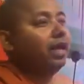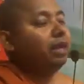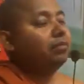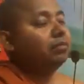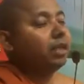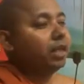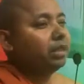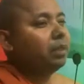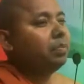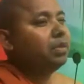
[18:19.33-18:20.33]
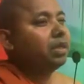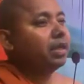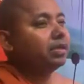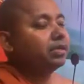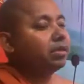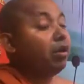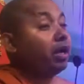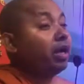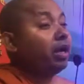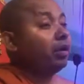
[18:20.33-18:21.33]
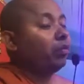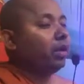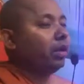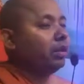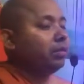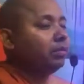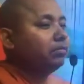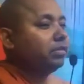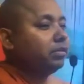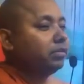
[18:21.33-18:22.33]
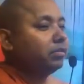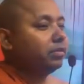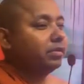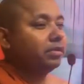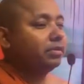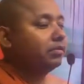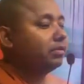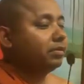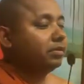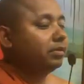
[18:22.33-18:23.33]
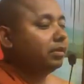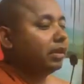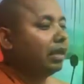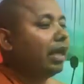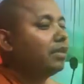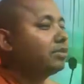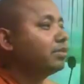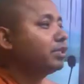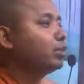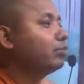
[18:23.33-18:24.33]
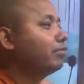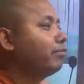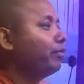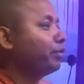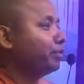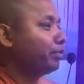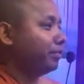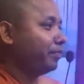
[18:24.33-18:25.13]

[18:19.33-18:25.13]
And Anathapindika said, okay, well, this is the last duty for you.